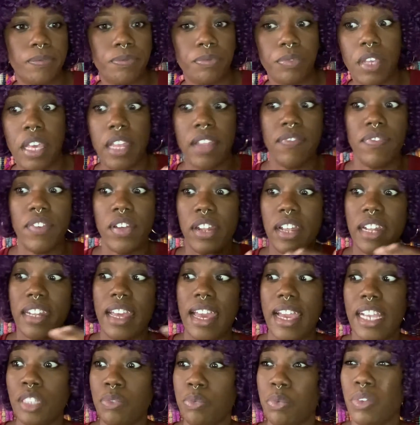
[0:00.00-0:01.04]
If they're not an
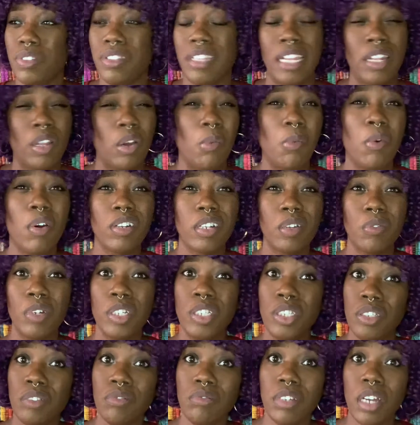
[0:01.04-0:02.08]
expert, they know more than
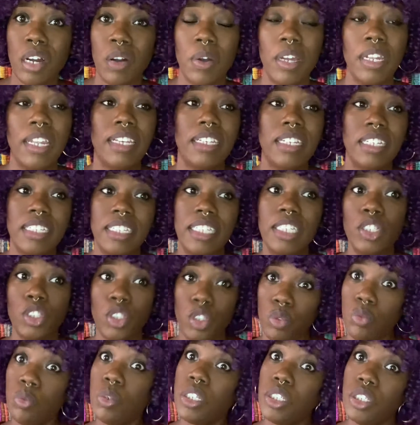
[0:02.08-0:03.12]
what you know, and they can get you
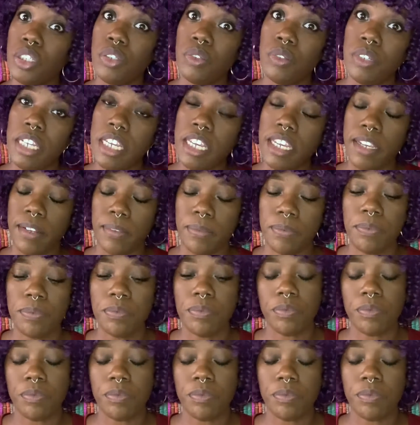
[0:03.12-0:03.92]
what you need.